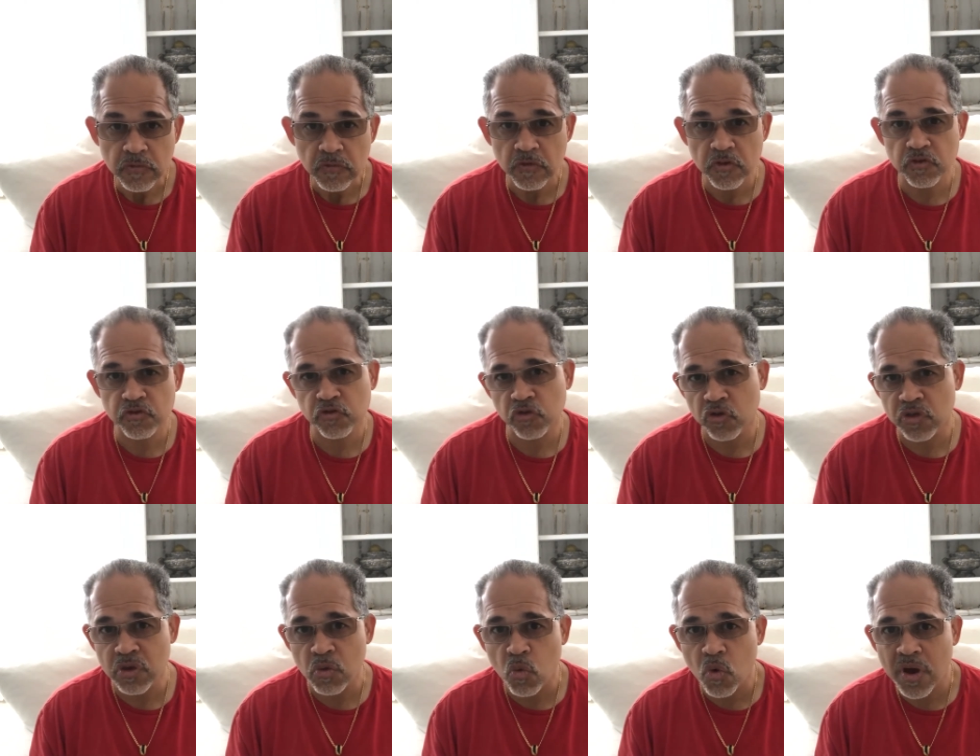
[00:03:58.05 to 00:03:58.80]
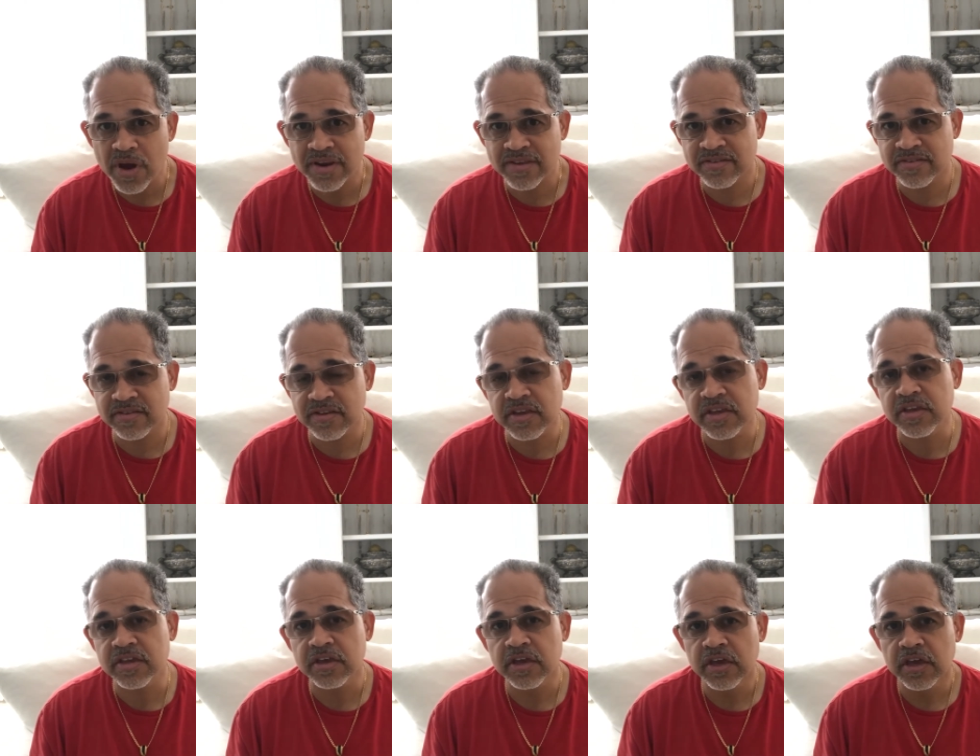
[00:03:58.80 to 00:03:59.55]
So they want to
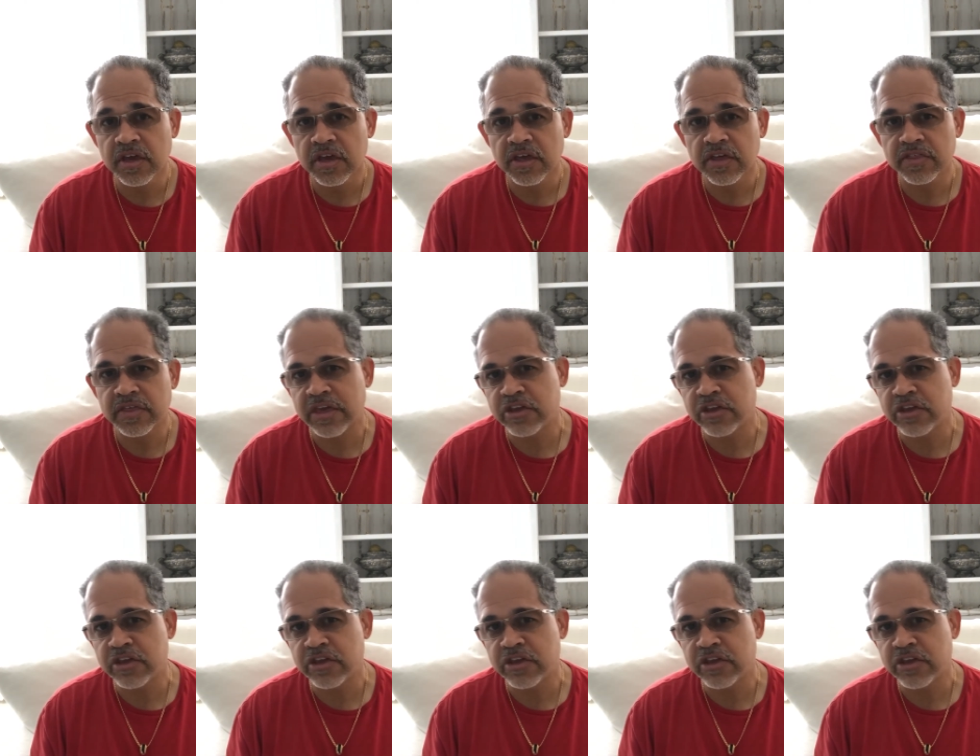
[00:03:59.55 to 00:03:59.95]
see that